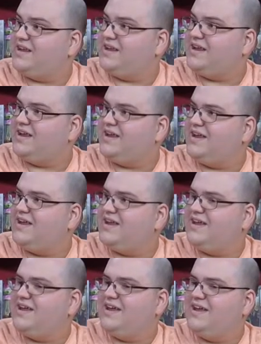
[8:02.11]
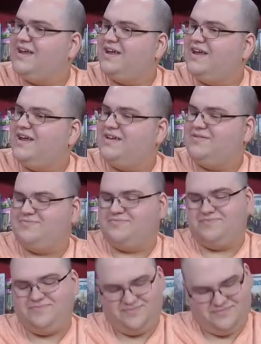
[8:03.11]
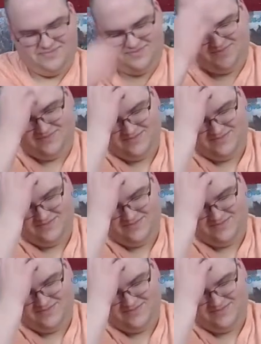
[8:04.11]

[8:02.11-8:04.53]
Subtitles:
The person shown says nothing.